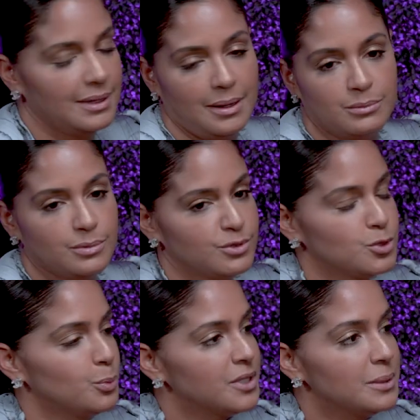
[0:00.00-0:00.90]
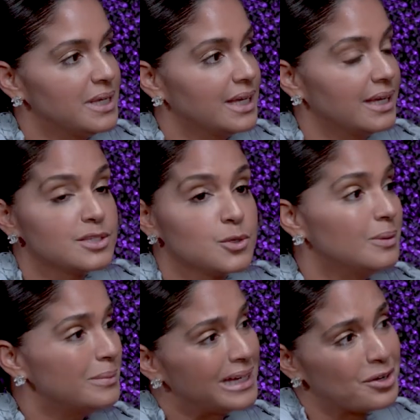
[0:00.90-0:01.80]
I'm super Dominican. So
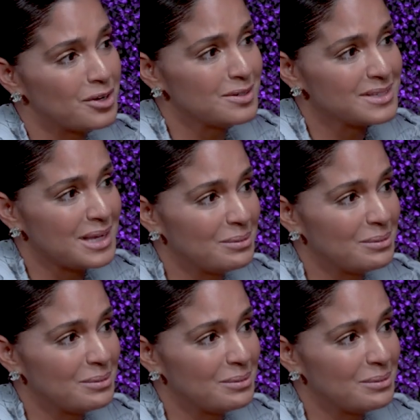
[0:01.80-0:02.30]
are my girls.